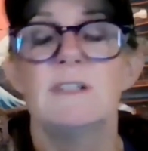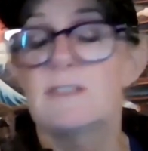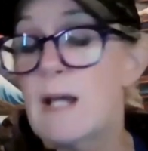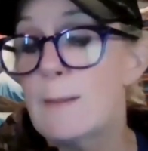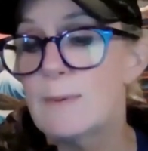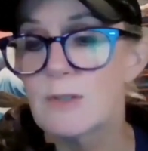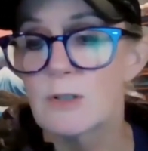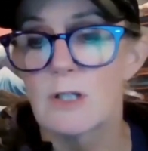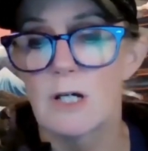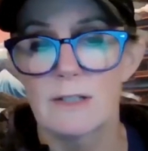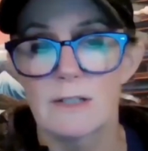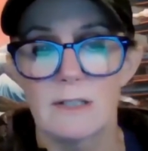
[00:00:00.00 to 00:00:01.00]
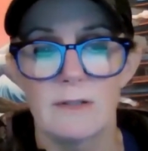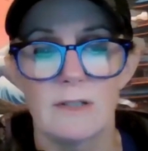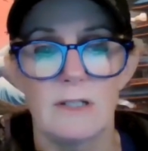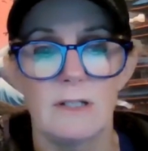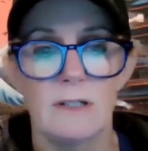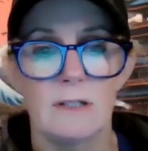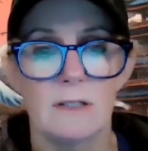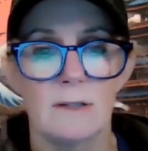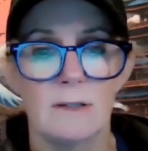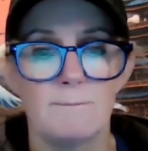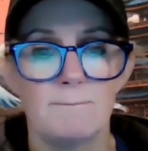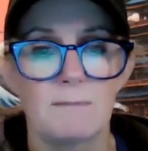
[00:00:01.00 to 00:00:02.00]
This happened a lot in the
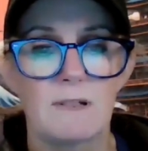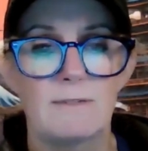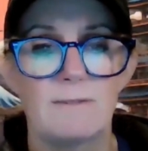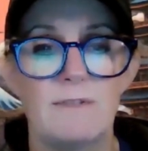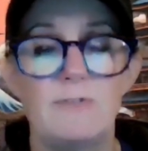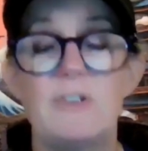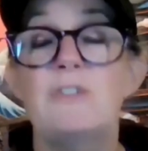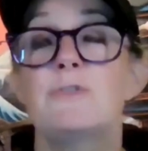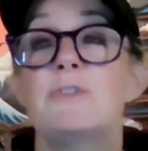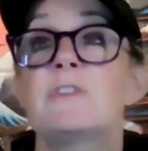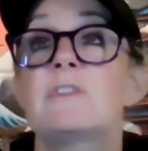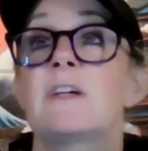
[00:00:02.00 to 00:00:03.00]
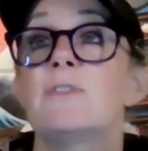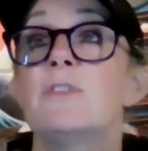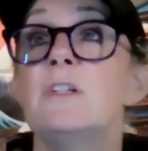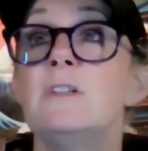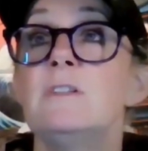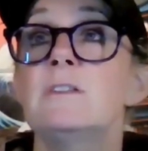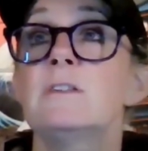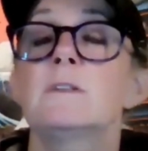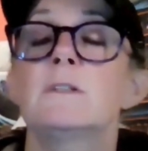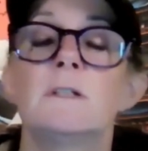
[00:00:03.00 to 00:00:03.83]
50s to the 70s,